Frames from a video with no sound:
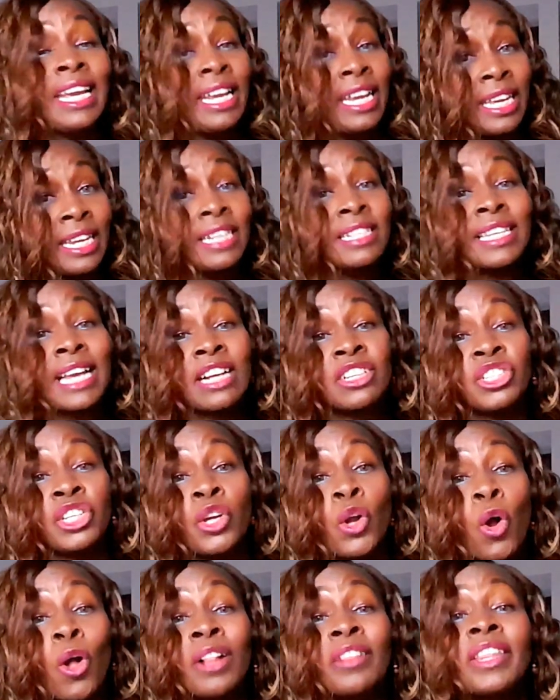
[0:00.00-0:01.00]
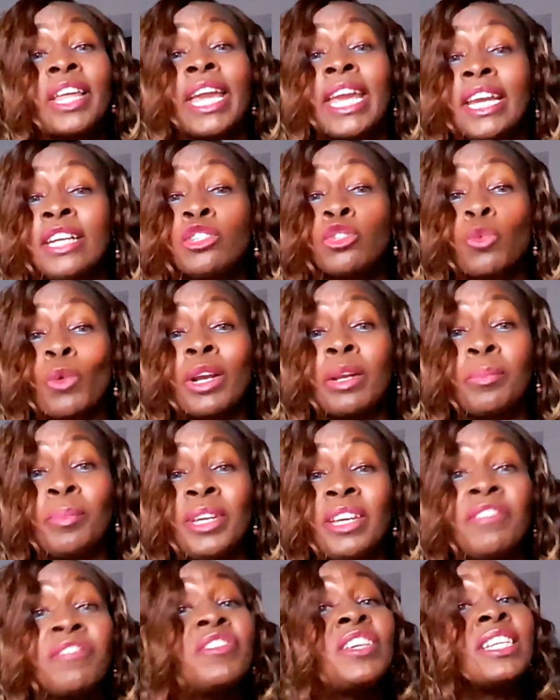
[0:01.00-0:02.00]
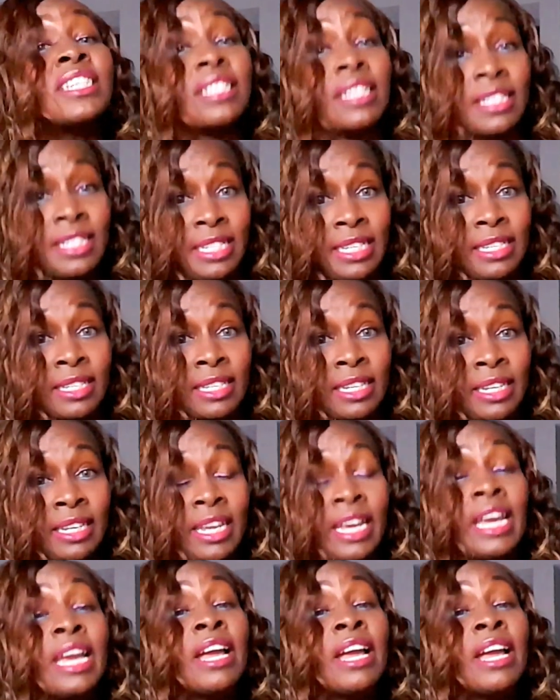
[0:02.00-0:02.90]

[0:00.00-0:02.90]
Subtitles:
it is actually called the H-1B visa season.